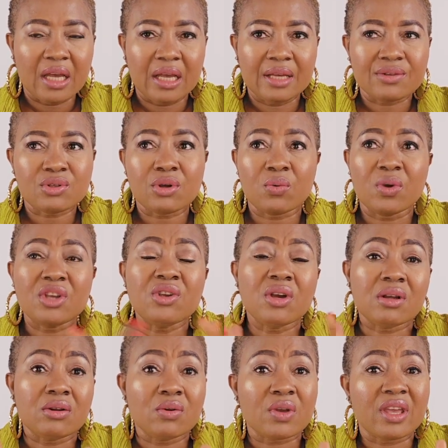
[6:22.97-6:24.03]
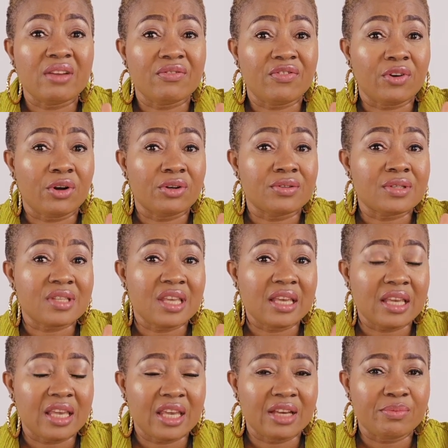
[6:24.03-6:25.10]
So when you're looking for
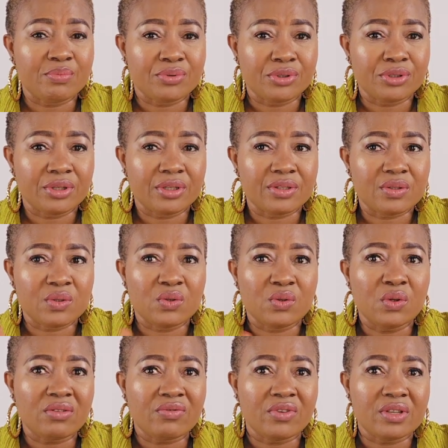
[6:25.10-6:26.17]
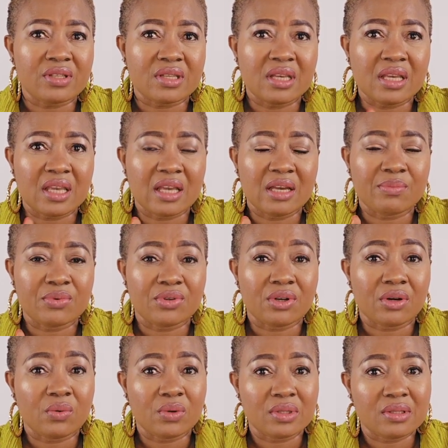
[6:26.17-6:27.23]
skincare products, you look for skincare
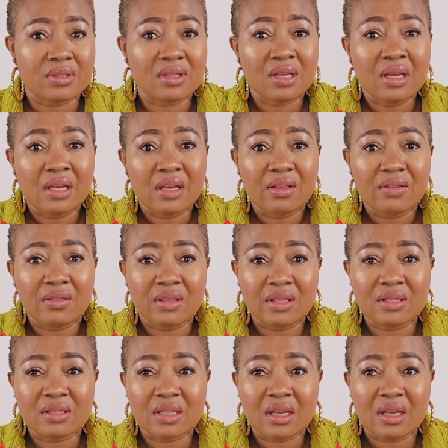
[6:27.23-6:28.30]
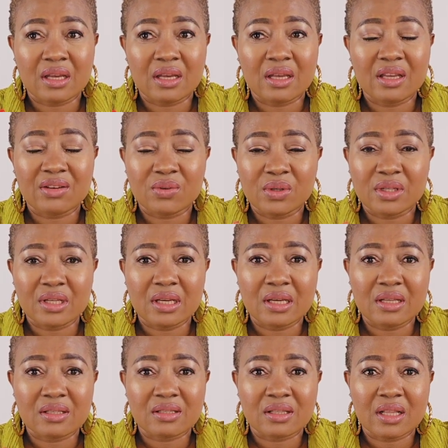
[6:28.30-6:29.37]
product with these
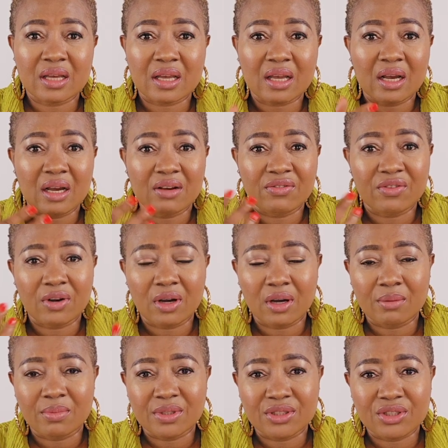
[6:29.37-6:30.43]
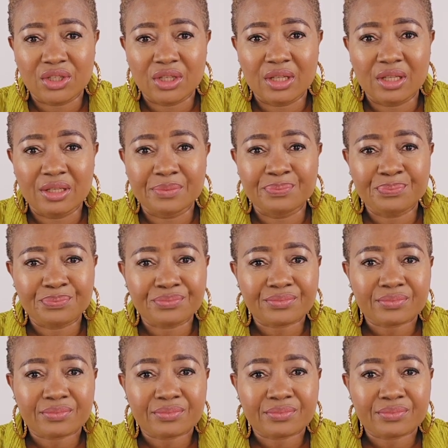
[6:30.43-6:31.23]
ingredients like alpha arbutin.